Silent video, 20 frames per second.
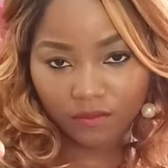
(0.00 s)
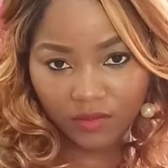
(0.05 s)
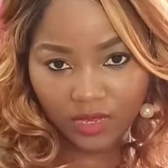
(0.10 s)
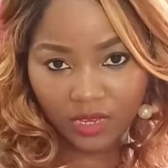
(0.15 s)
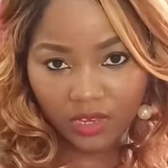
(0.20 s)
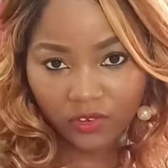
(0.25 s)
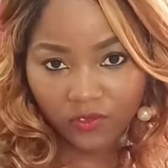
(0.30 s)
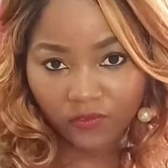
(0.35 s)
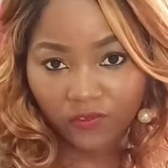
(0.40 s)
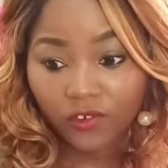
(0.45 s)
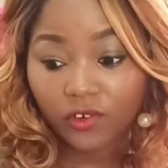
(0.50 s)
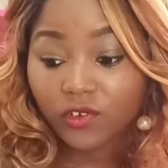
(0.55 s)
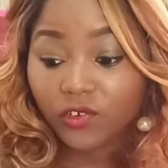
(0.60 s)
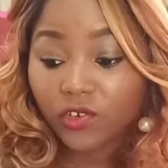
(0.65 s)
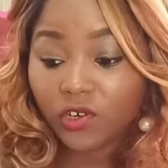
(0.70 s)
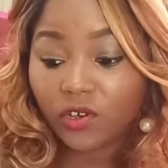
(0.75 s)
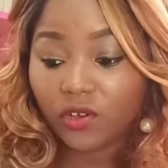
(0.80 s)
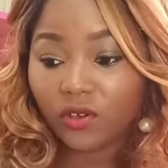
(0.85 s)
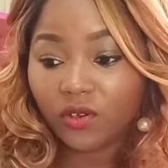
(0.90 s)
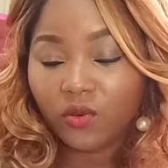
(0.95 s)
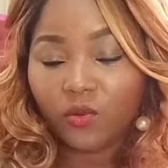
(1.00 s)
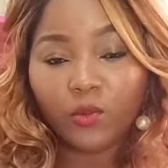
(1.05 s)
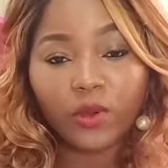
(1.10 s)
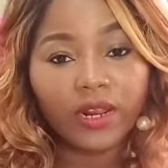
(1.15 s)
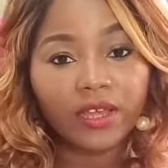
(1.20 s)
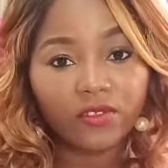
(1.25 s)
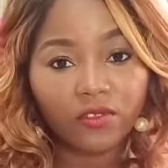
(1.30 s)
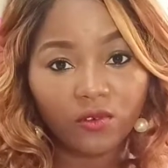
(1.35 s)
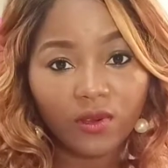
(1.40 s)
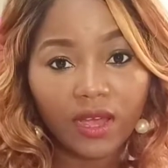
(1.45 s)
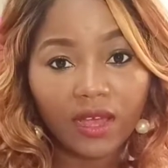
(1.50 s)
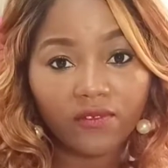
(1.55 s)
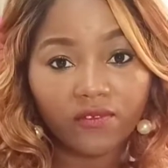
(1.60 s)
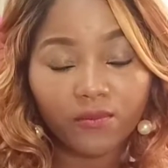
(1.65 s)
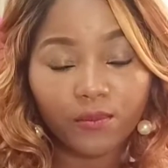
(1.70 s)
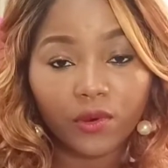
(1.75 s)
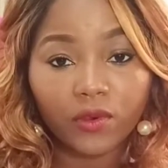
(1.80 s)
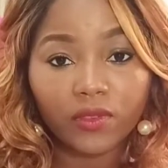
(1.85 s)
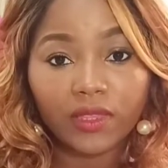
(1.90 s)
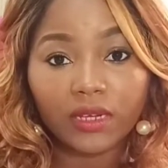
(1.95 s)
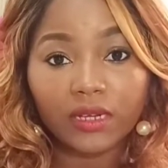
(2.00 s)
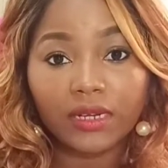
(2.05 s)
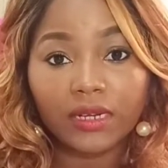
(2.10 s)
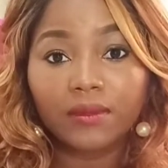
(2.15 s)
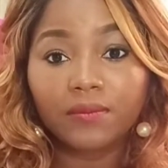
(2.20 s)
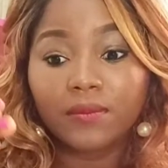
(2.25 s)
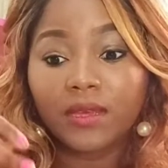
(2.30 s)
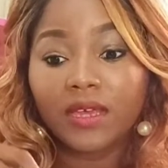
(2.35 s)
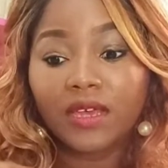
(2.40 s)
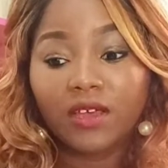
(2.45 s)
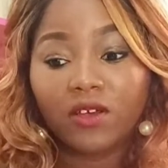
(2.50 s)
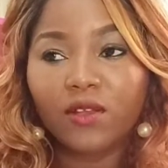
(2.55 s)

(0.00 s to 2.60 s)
in the future, when I do have more time